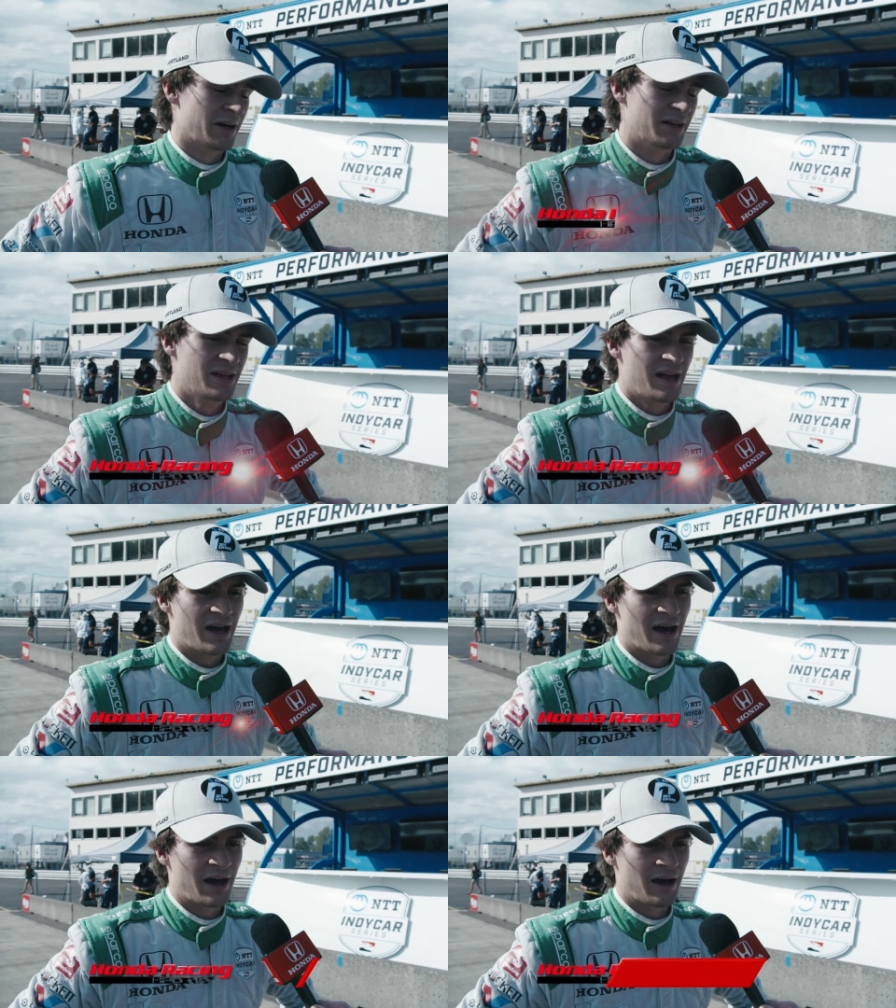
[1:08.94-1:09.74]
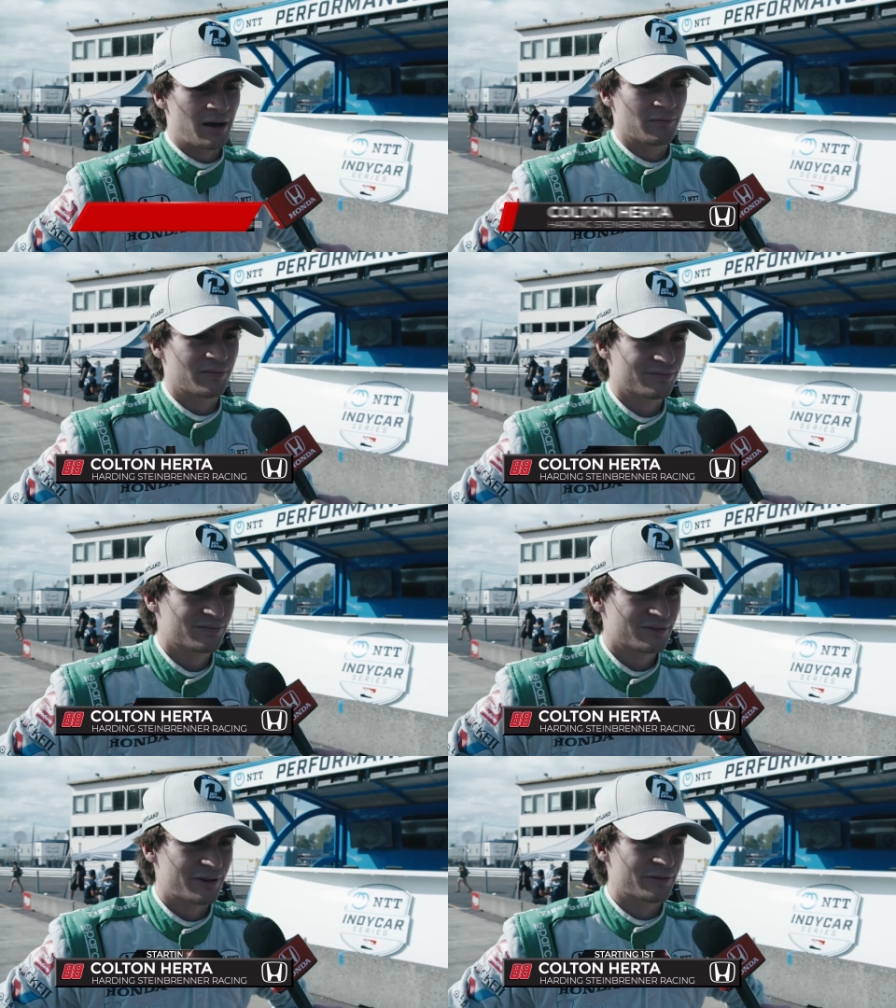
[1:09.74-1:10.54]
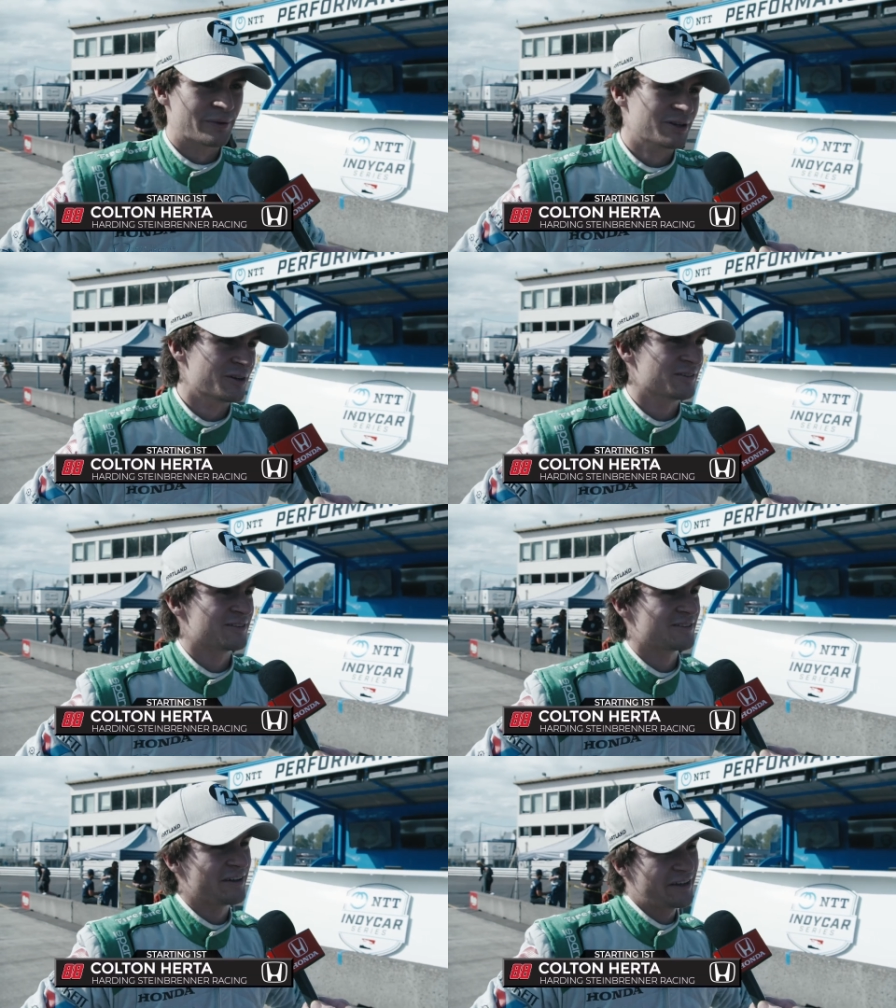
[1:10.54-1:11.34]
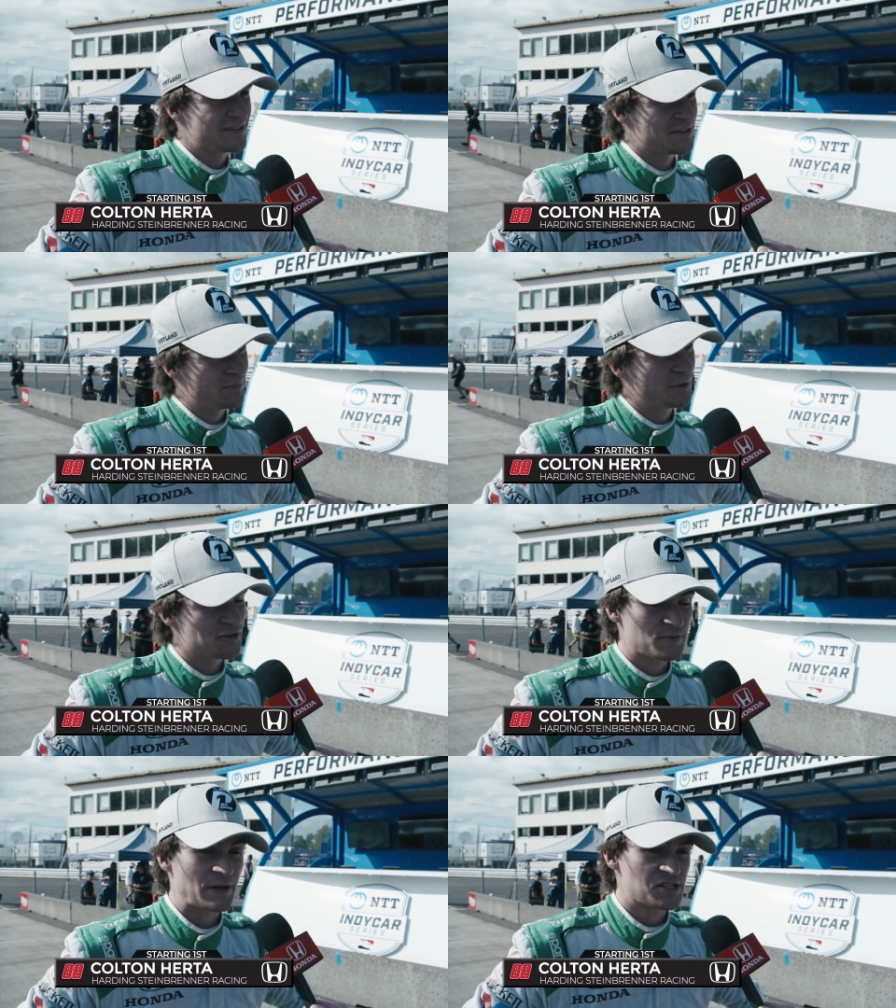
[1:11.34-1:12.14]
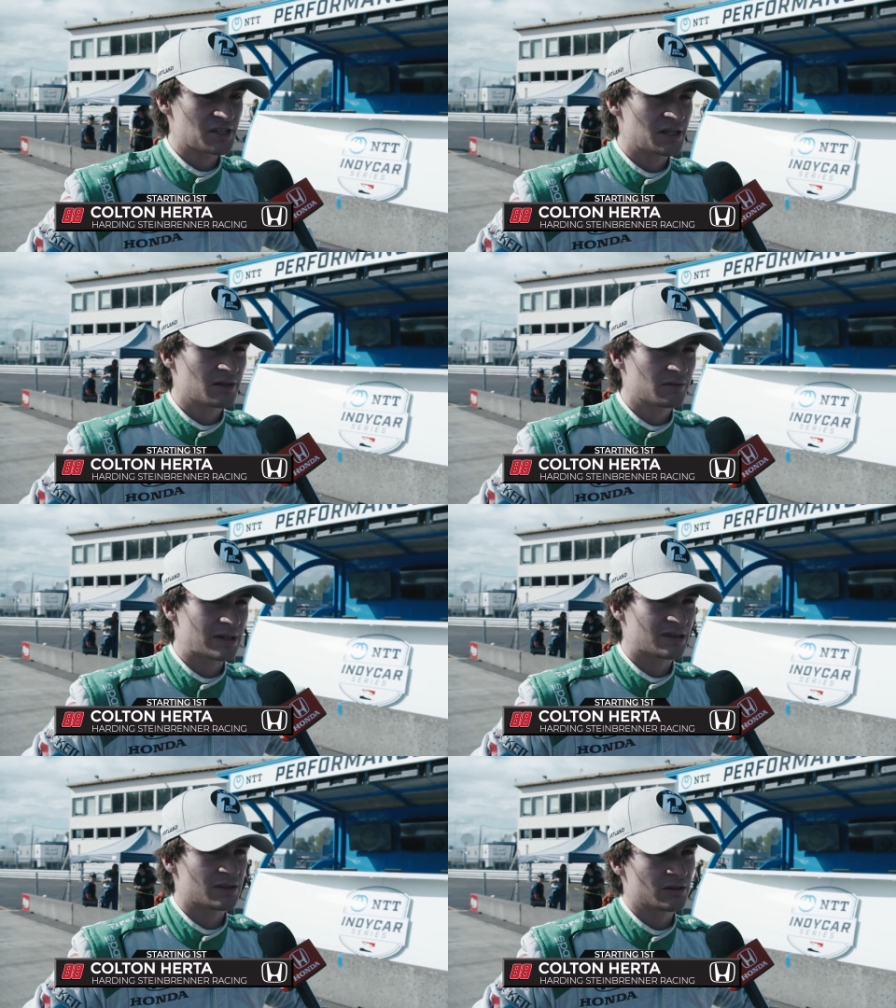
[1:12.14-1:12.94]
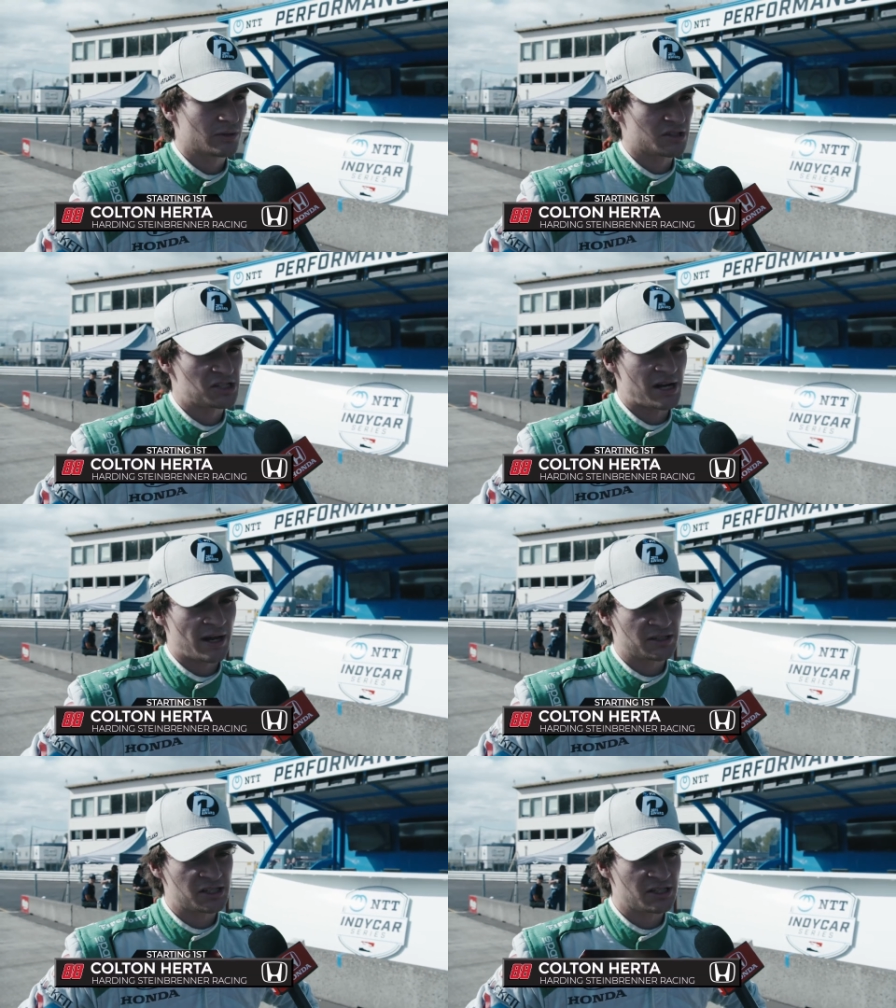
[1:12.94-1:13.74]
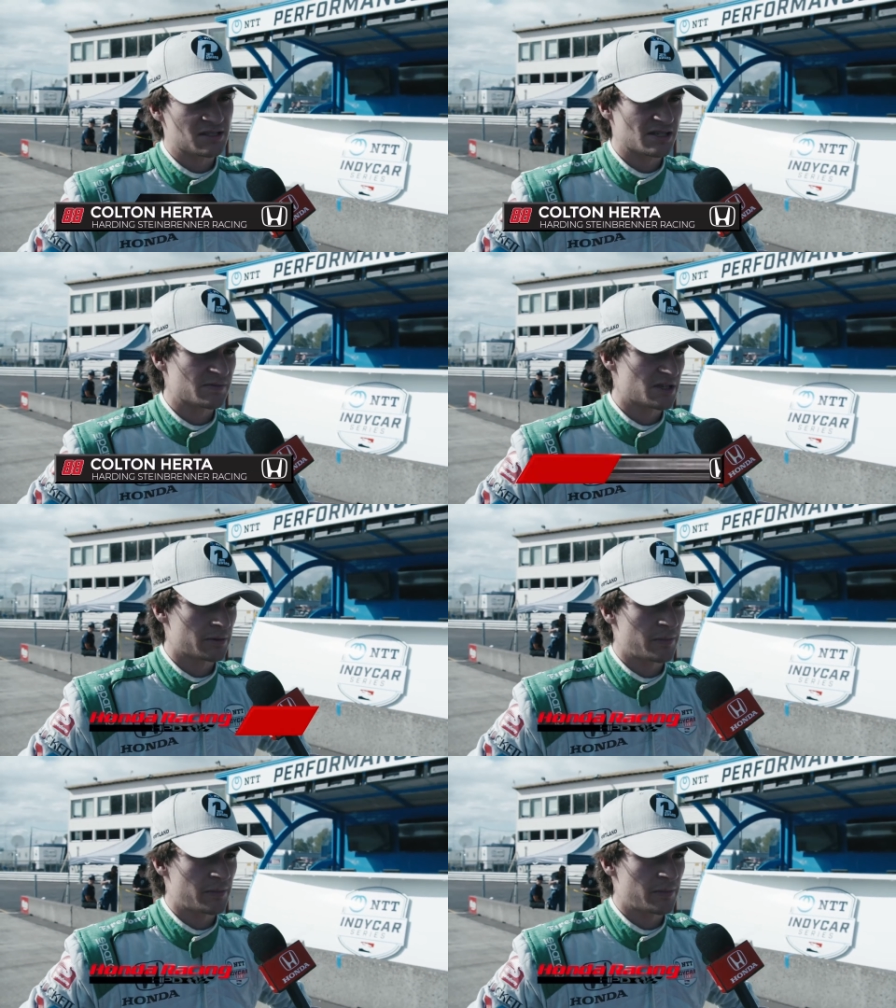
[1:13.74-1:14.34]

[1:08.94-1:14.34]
but um, everybody knows it's not that simple, especially with the with the strategy. It seems like